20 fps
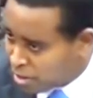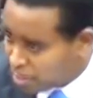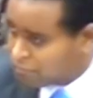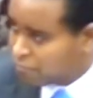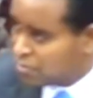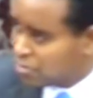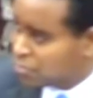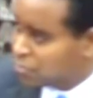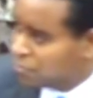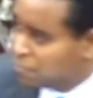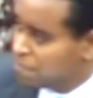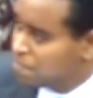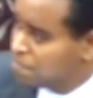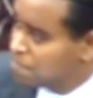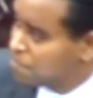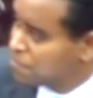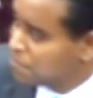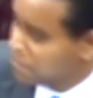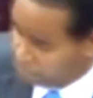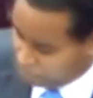you,
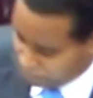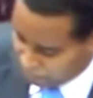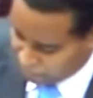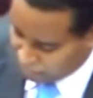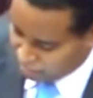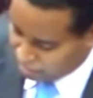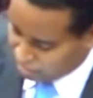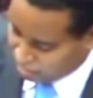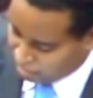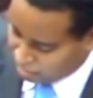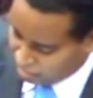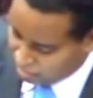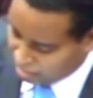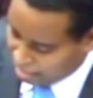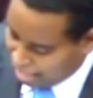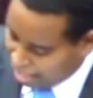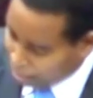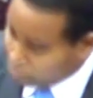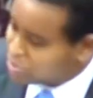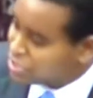
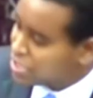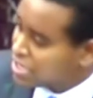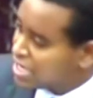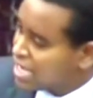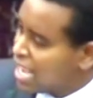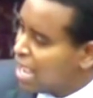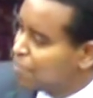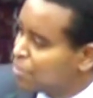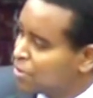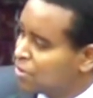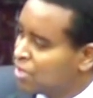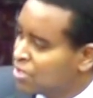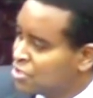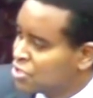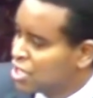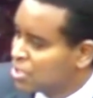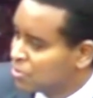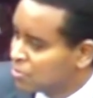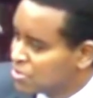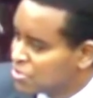I was in the Capitol on
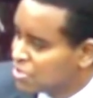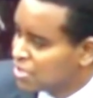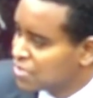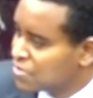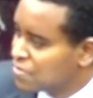January 6th.